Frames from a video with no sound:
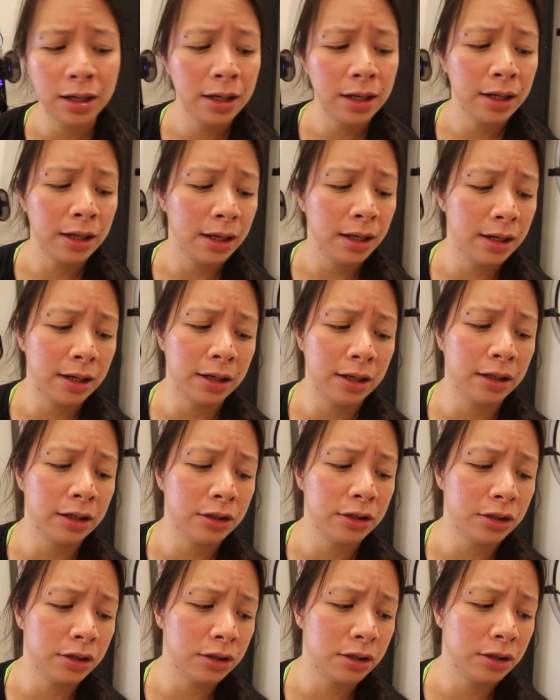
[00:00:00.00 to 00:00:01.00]
and I
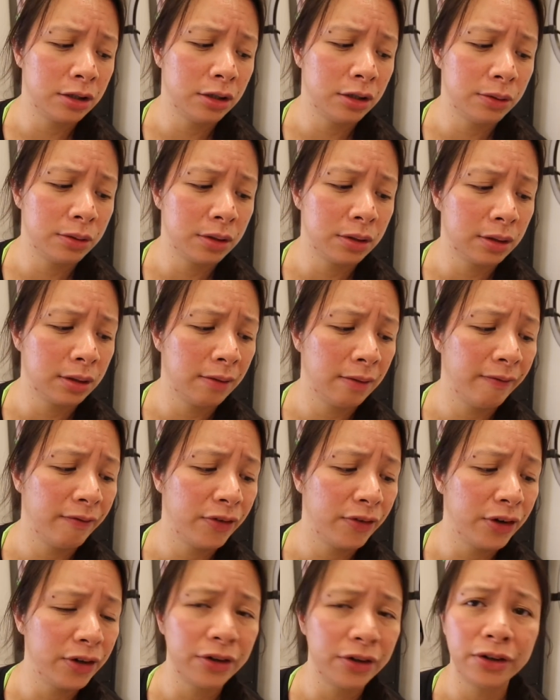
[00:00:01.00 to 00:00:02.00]
can just use a
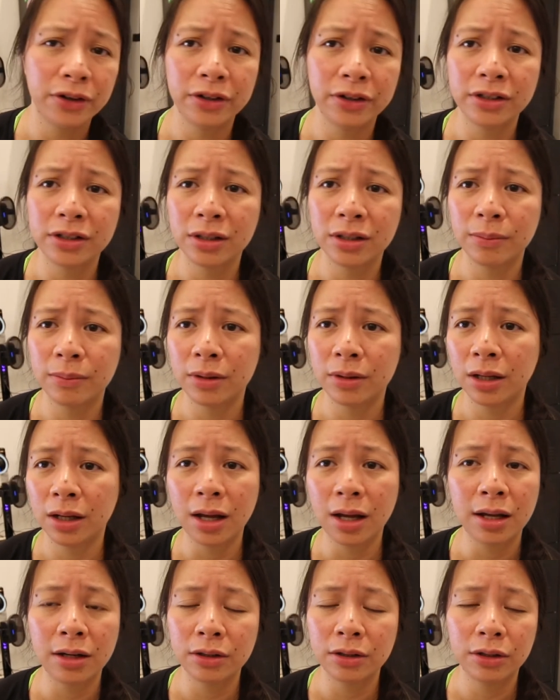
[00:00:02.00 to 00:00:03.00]
converter or something.
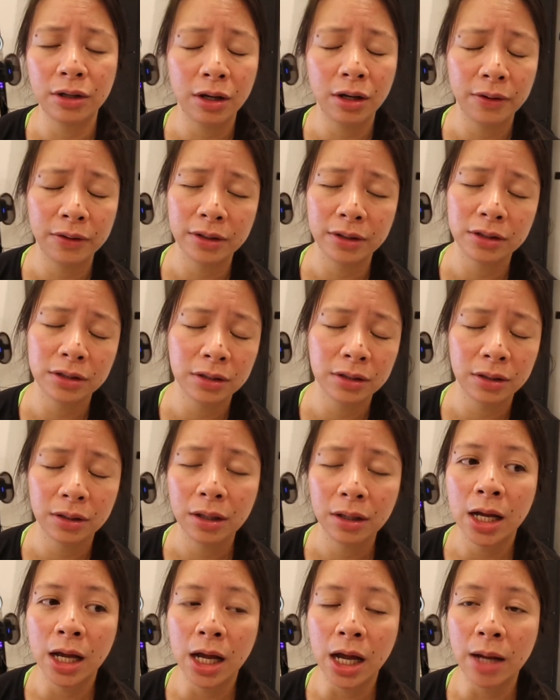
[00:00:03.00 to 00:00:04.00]
I don't know how that's gonna,
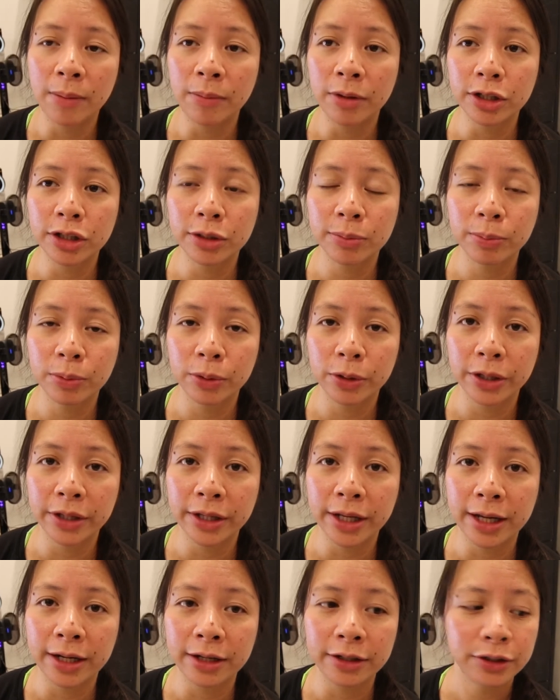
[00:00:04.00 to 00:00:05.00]
I'm gonna explore
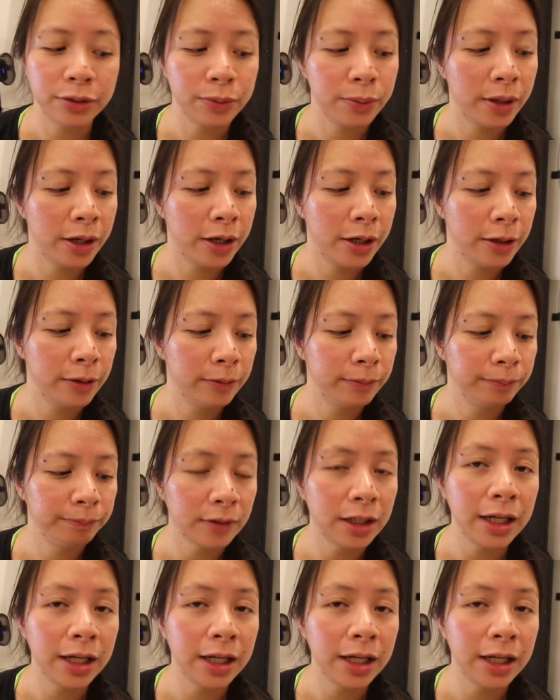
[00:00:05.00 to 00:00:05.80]
that as well.